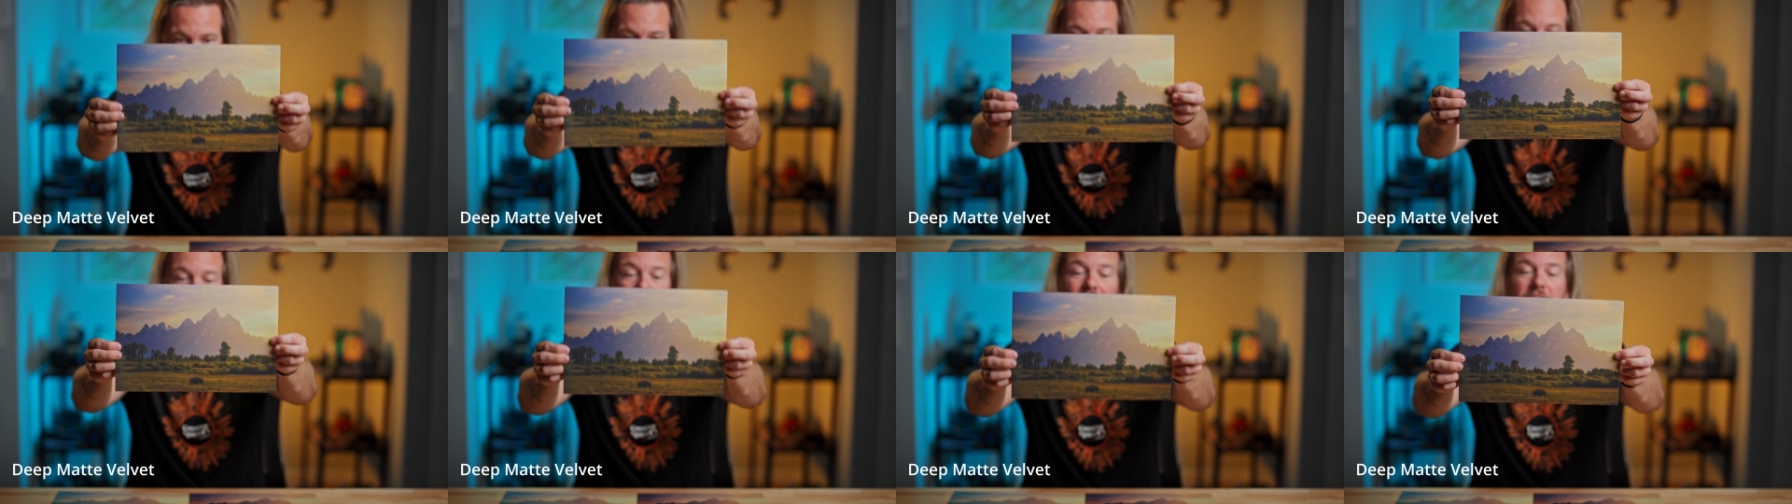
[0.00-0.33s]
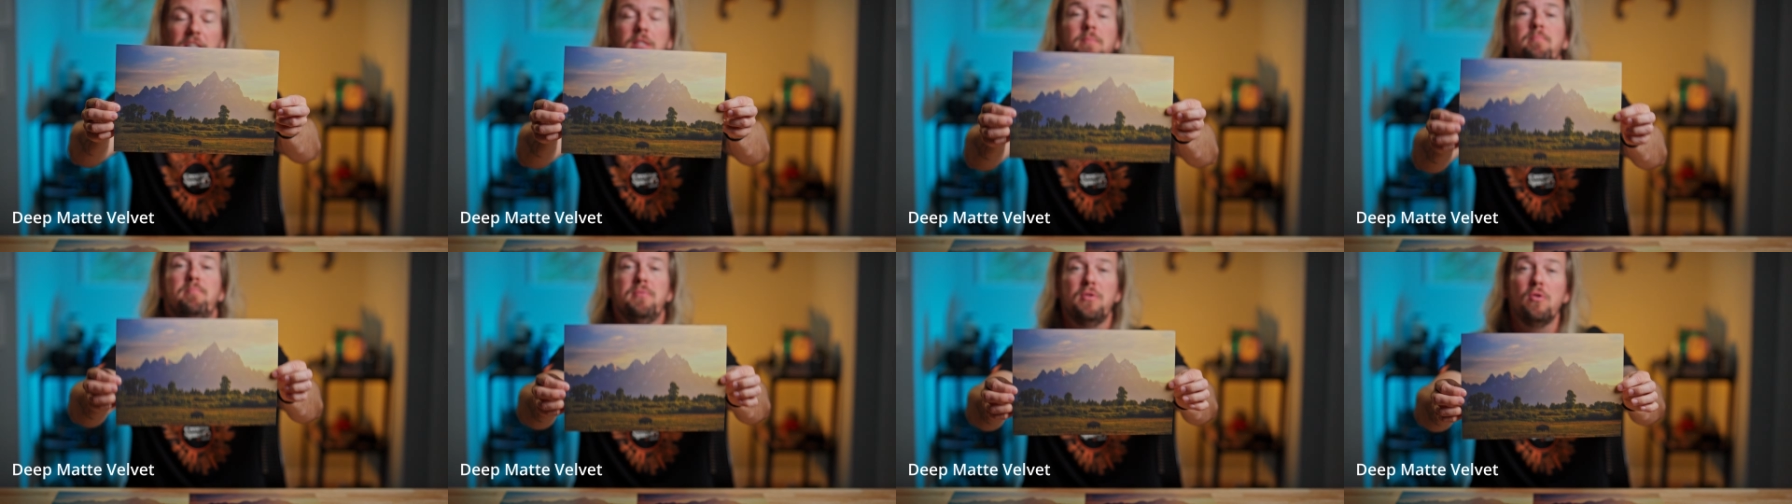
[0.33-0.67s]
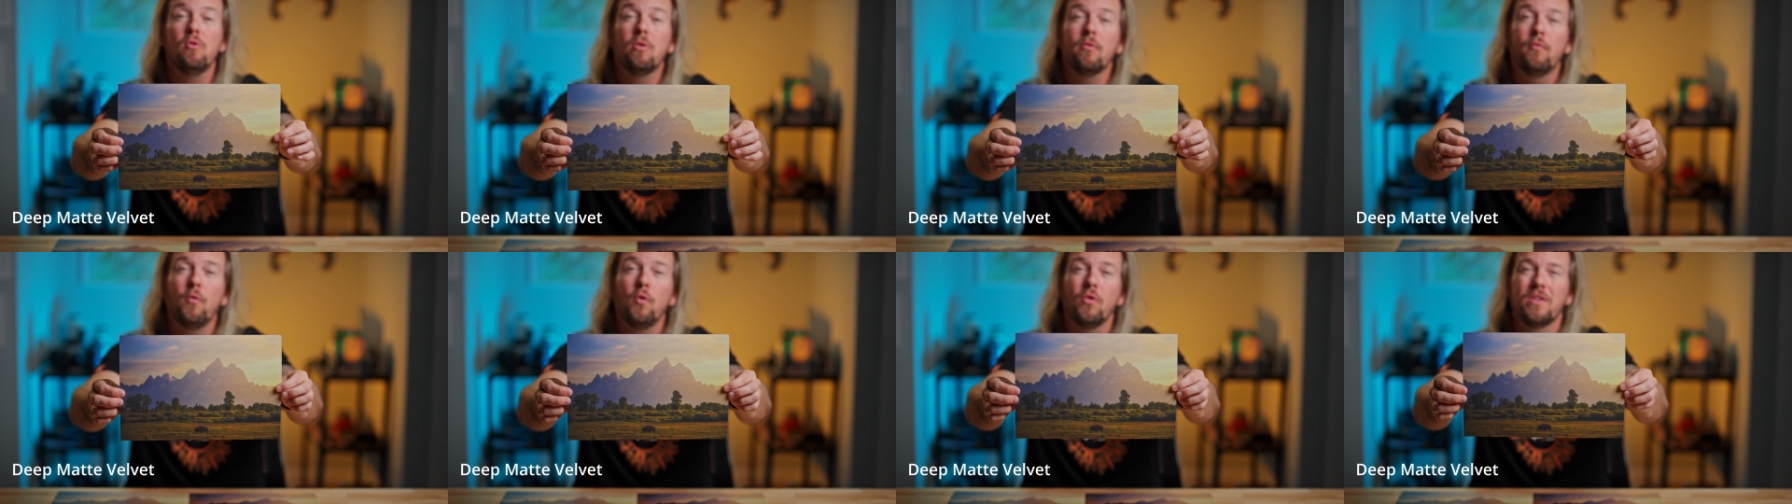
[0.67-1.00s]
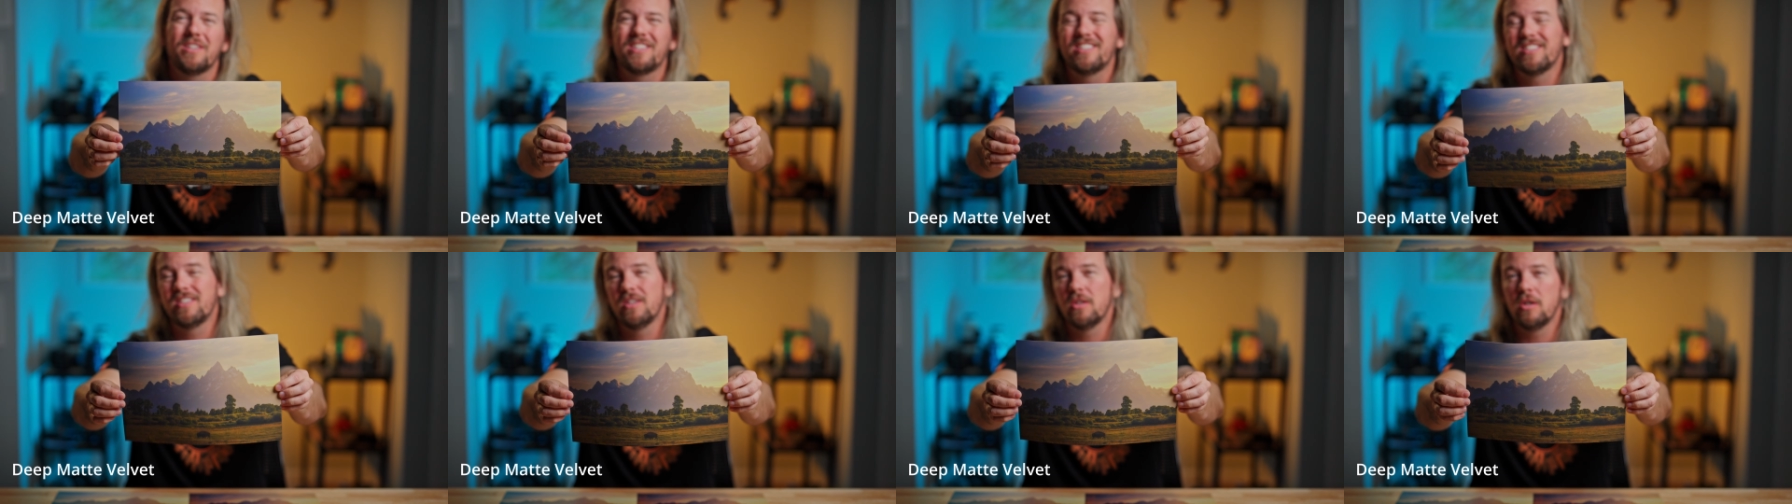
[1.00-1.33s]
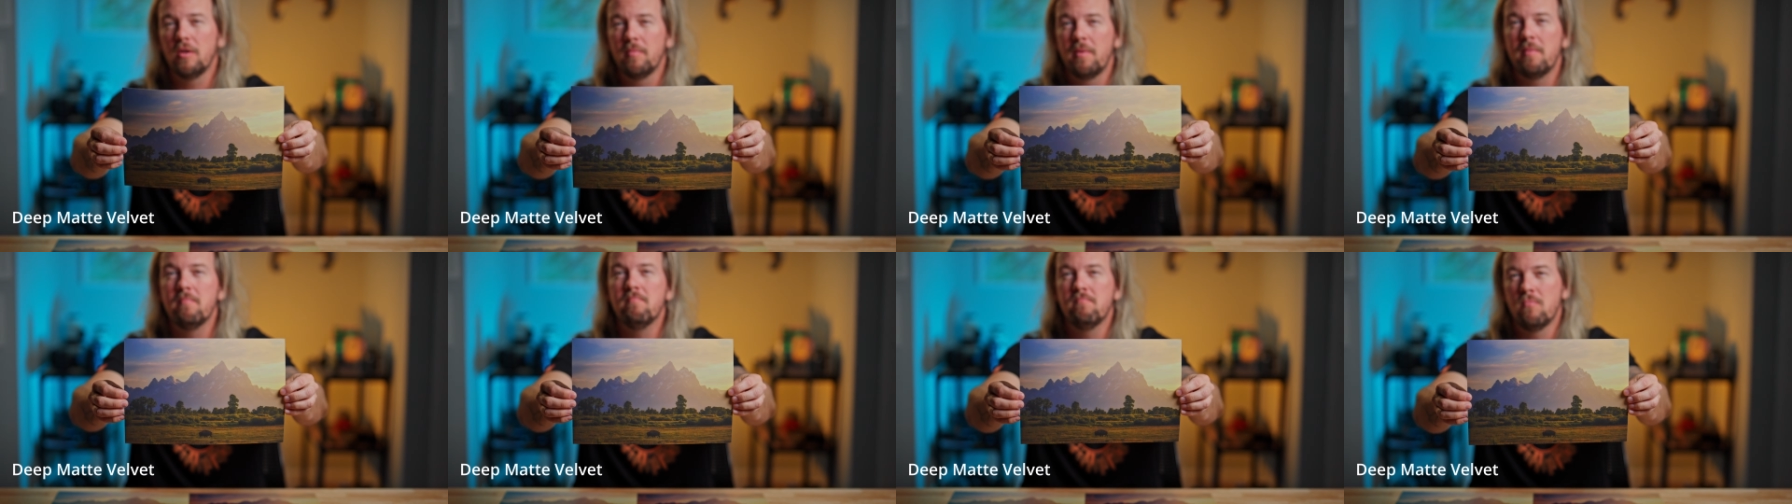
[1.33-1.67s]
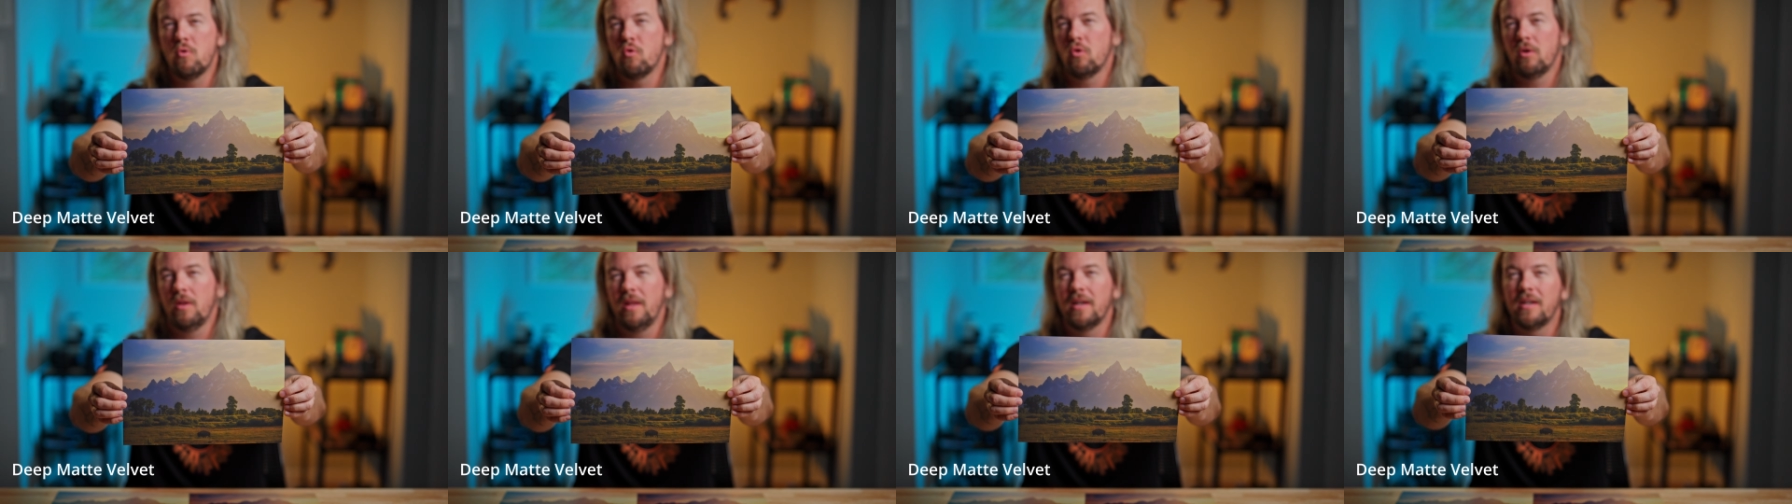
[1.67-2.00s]
I think it's beautiful. This is a little bit
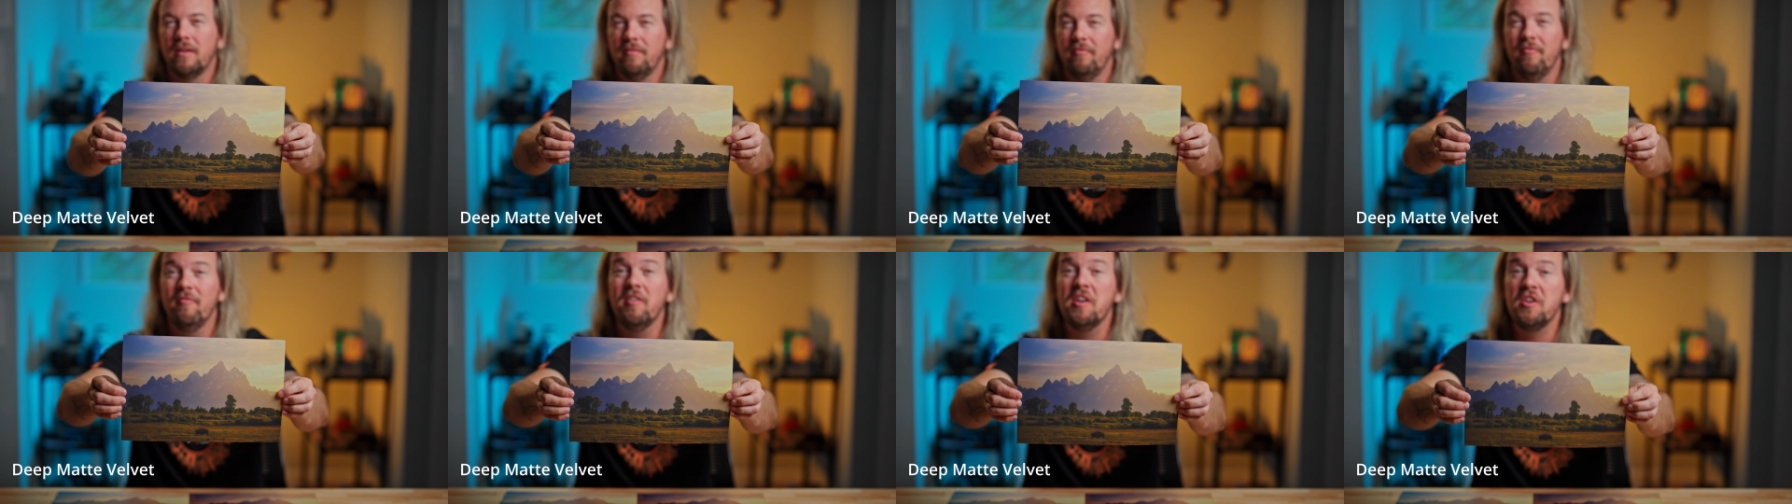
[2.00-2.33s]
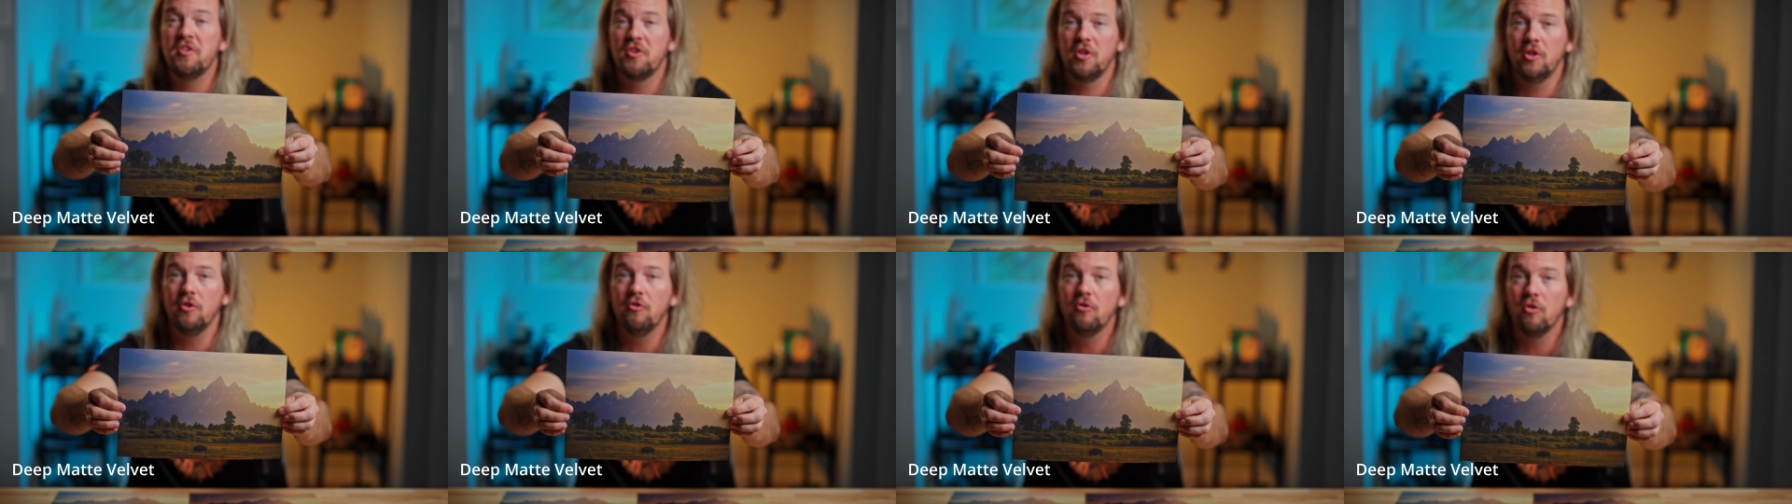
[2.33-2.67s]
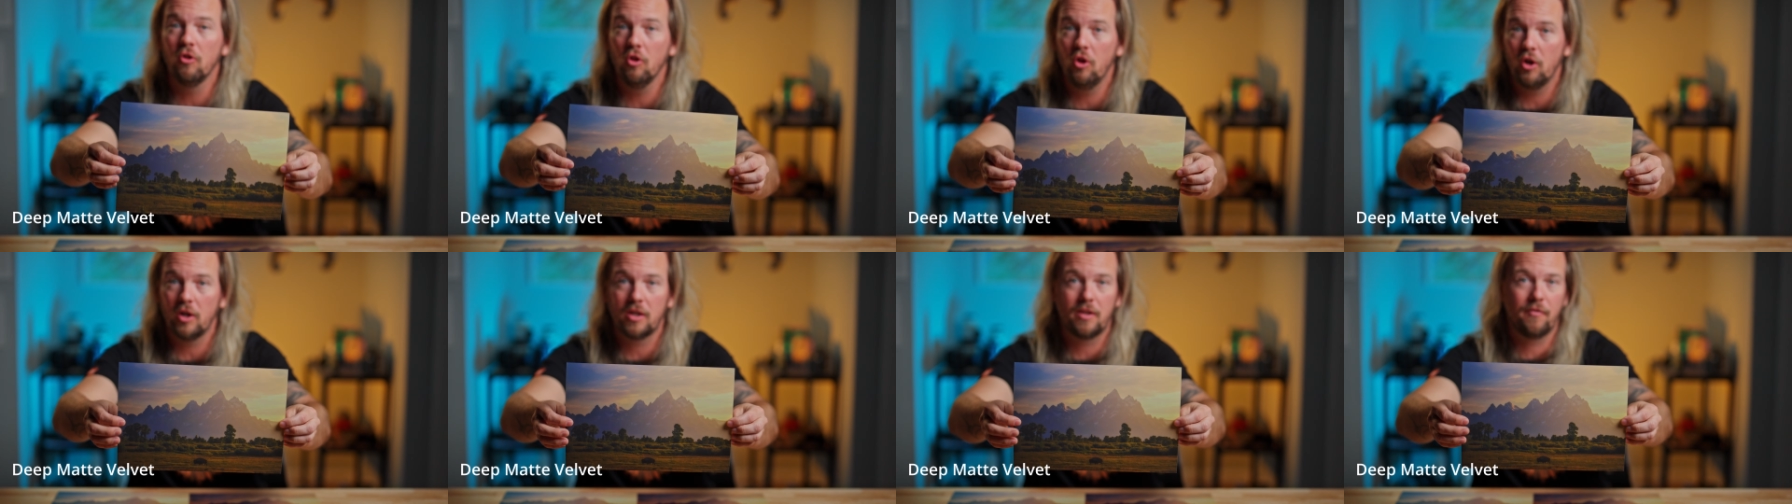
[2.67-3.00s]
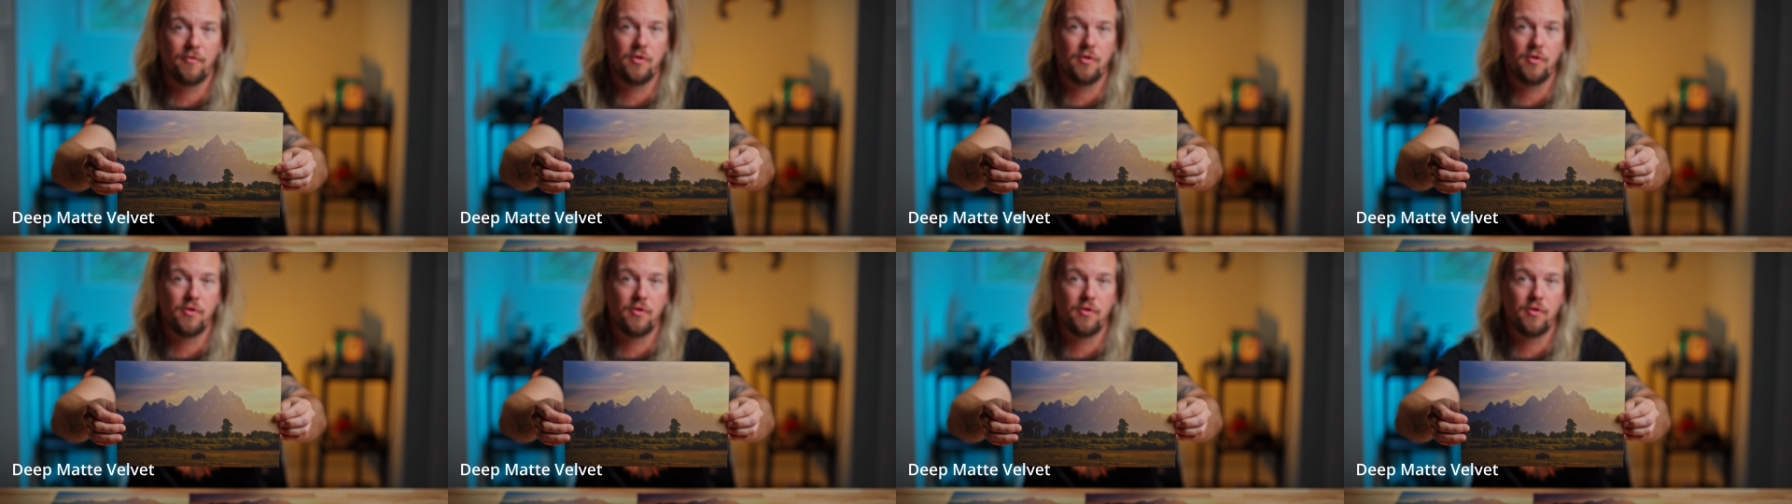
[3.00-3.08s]
more like a vintage look.